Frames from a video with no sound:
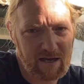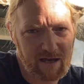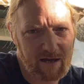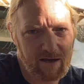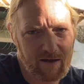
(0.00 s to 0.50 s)

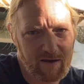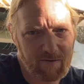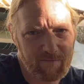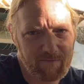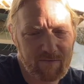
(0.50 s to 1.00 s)

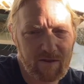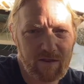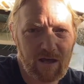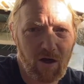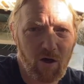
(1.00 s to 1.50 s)
um,
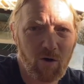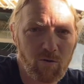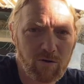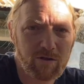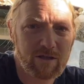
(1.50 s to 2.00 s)
the
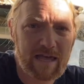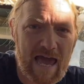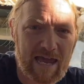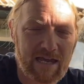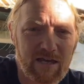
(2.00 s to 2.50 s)
old
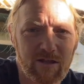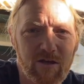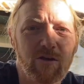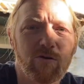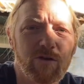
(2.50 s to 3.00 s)
tank that
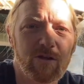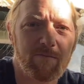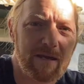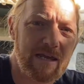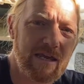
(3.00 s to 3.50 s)
used to
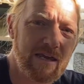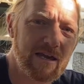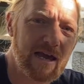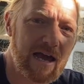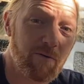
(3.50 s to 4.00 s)
be
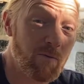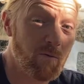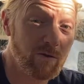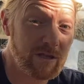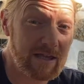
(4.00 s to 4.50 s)
our
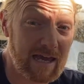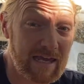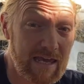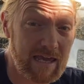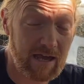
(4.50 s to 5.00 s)
water tank
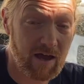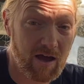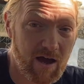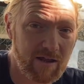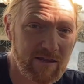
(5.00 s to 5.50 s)
here
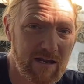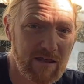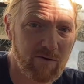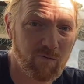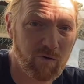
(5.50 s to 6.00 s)

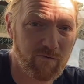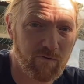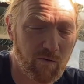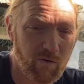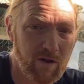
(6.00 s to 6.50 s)
underneath a
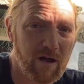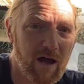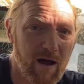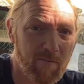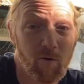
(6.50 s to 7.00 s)
waterfall
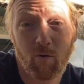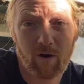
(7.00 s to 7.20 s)
um, or a